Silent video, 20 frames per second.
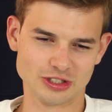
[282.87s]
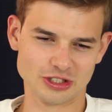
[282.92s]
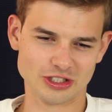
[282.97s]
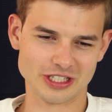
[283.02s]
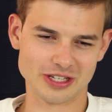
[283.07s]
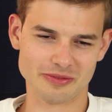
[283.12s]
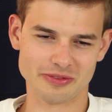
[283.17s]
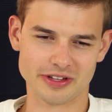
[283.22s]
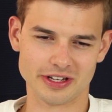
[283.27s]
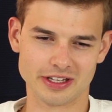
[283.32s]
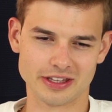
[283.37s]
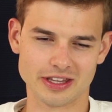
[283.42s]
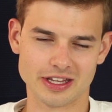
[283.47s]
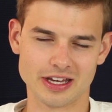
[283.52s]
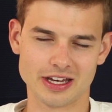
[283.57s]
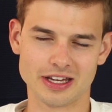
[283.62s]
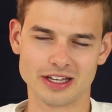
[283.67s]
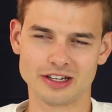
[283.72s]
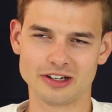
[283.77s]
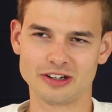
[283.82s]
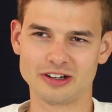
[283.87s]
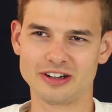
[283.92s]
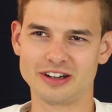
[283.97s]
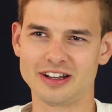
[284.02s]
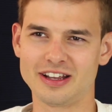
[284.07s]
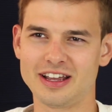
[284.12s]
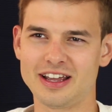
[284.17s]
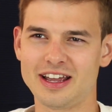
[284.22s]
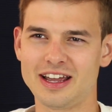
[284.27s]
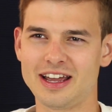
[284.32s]
or something like that. Or,
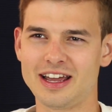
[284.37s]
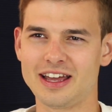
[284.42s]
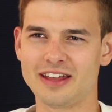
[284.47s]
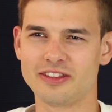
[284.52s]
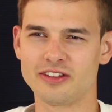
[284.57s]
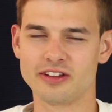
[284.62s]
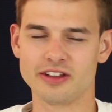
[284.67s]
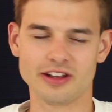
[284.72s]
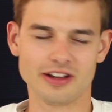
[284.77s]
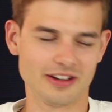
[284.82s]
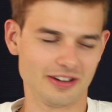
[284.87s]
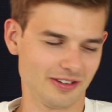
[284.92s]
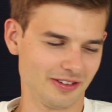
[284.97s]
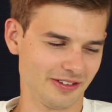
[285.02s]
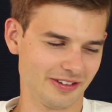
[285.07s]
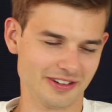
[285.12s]
and they're like,